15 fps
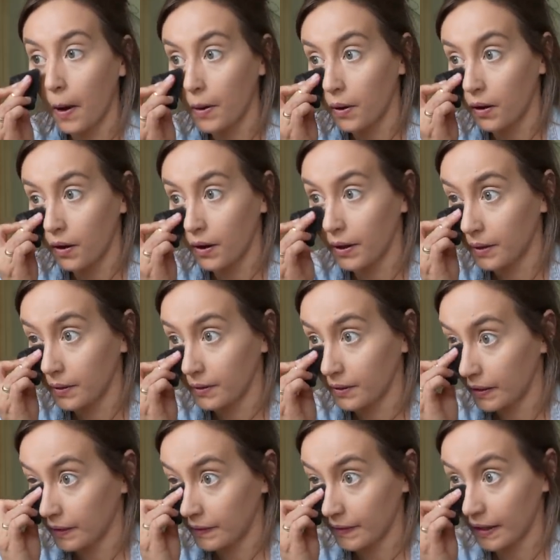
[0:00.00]
gone
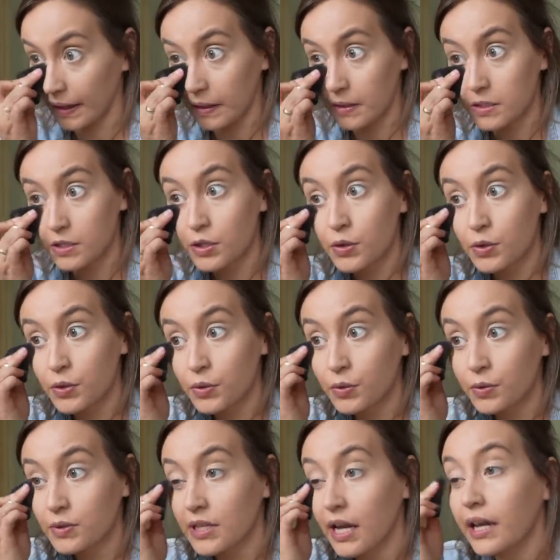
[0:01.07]
in like
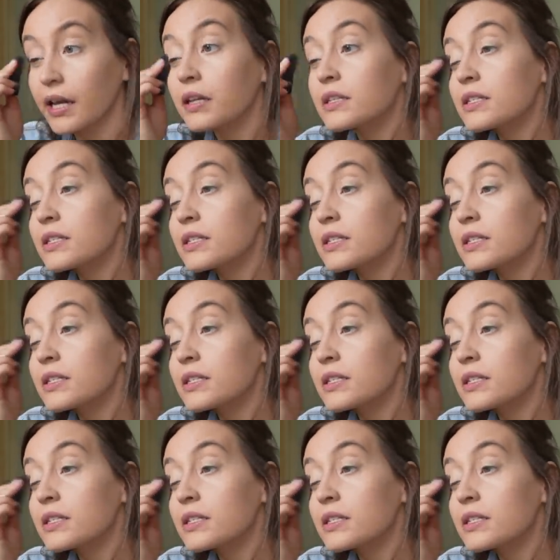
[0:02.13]
two seconds,